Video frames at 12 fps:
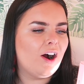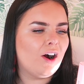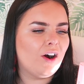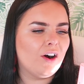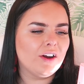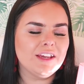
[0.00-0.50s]

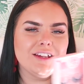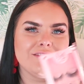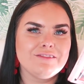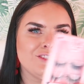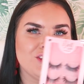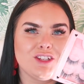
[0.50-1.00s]
I
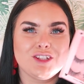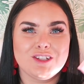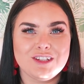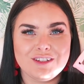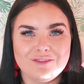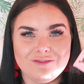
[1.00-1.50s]

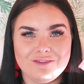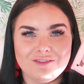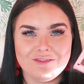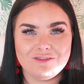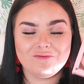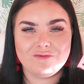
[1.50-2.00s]
just
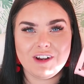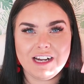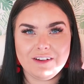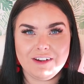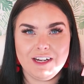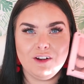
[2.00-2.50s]

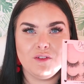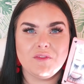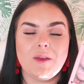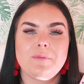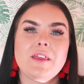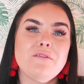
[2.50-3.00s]
really love
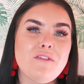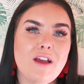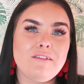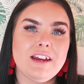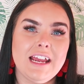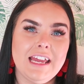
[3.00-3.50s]
them. They're
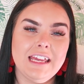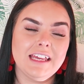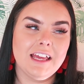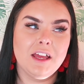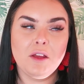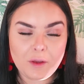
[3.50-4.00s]
very
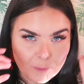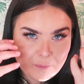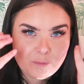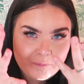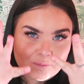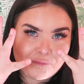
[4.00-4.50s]

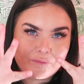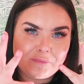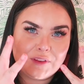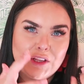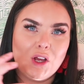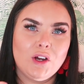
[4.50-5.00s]

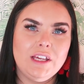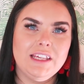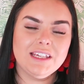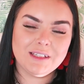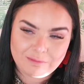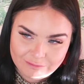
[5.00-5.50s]

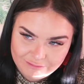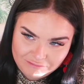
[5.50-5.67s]
like